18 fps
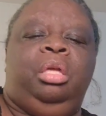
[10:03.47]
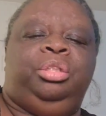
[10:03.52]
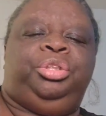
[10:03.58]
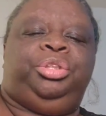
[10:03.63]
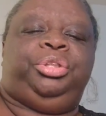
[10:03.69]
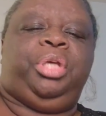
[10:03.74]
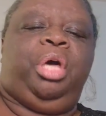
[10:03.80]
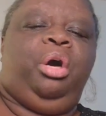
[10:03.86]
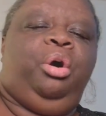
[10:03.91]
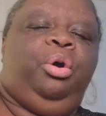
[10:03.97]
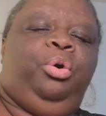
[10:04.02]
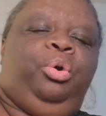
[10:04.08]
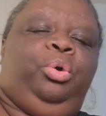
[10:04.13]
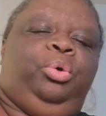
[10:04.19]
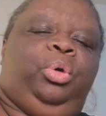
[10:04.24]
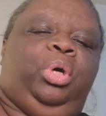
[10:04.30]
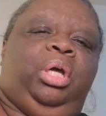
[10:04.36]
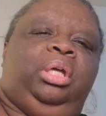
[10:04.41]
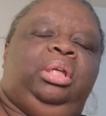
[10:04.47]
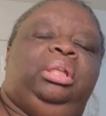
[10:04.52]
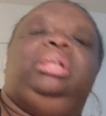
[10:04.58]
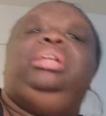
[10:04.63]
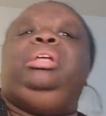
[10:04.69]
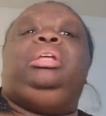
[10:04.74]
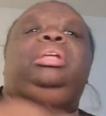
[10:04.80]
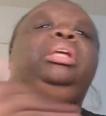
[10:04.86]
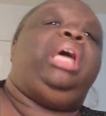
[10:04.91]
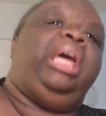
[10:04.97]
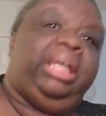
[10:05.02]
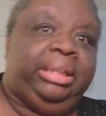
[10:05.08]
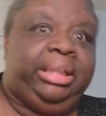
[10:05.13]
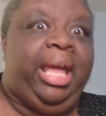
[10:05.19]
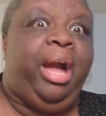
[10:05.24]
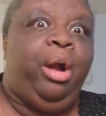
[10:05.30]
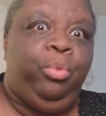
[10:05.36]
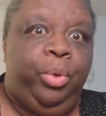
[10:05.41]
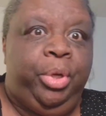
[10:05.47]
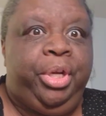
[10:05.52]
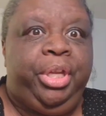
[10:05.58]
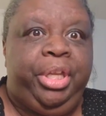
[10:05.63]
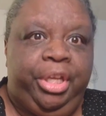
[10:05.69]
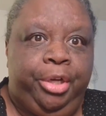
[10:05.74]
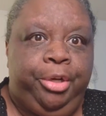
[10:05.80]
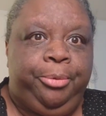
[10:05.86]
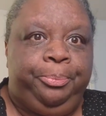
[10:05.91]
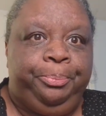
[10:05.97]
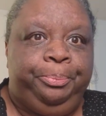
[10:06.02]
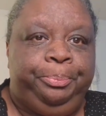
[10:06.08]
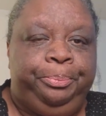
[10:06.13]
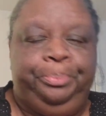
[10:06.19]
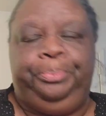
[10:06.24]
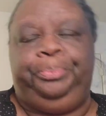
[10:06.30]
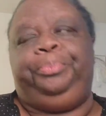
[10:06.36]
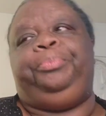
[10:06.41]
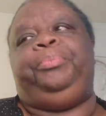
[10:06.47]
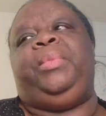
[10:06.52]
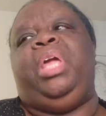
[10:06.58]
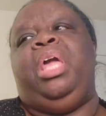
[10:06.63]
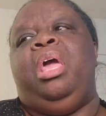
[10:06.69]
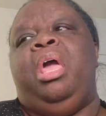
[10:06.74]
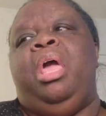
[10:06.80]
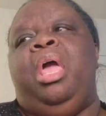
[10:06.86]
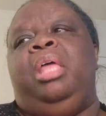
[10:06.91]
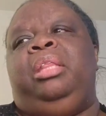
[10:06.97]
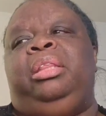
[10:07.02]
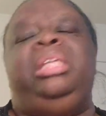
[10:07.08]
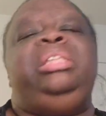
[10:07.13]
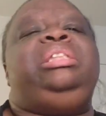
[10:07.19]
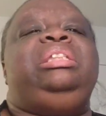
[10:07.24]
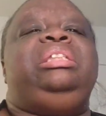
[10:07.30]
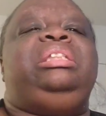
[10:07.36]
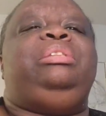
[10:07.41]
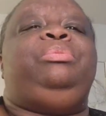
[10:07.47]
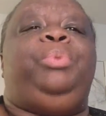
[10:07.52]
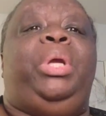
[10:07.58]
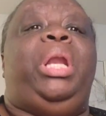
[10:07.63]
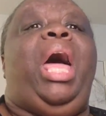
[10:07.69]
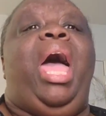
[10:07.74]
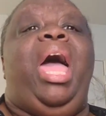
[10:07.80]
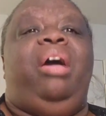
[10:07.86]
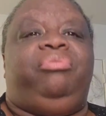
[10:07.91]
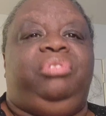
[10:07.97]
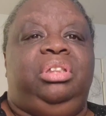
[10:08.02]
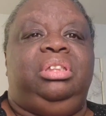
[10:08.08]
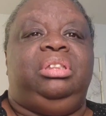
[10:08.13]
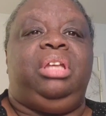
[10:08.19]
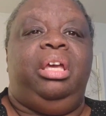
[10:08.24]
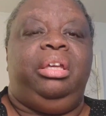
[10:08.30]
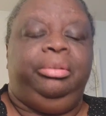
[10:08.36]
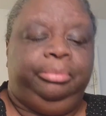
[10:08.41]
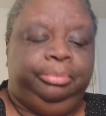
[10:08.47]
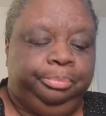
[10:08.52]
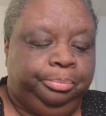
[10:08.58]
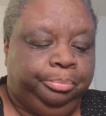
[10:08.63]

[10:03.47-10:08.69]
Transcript: So, and now we're here. This is what I have to say.